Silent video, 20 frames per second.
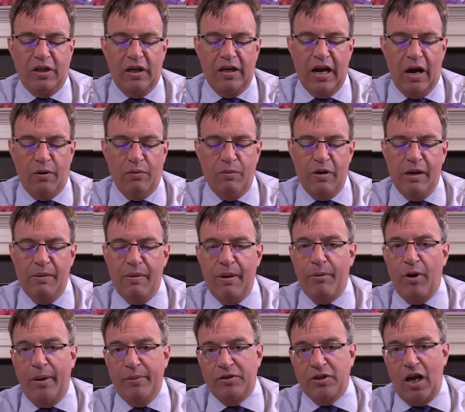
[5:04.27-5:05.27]
now remember
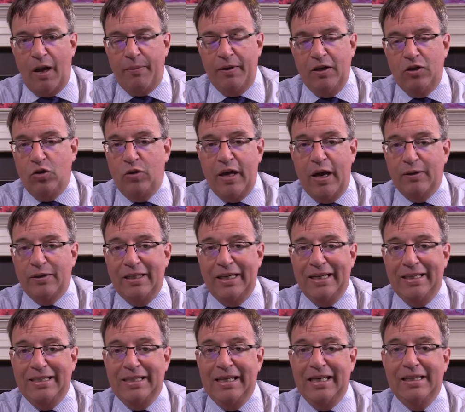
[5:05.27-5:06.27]
I was stopping in
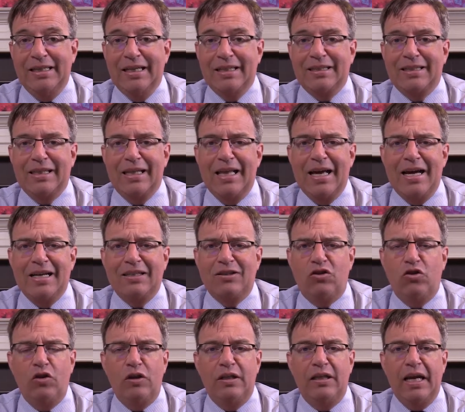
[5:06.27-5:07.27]
2018, that's the last
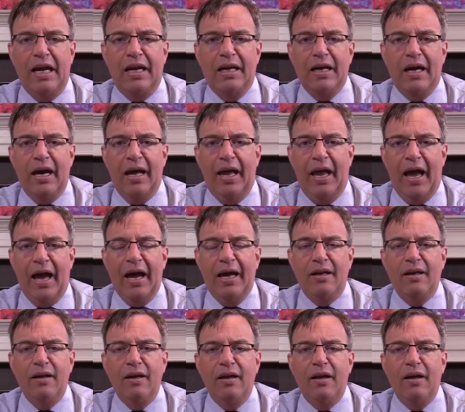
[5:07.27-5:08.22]
good data I had.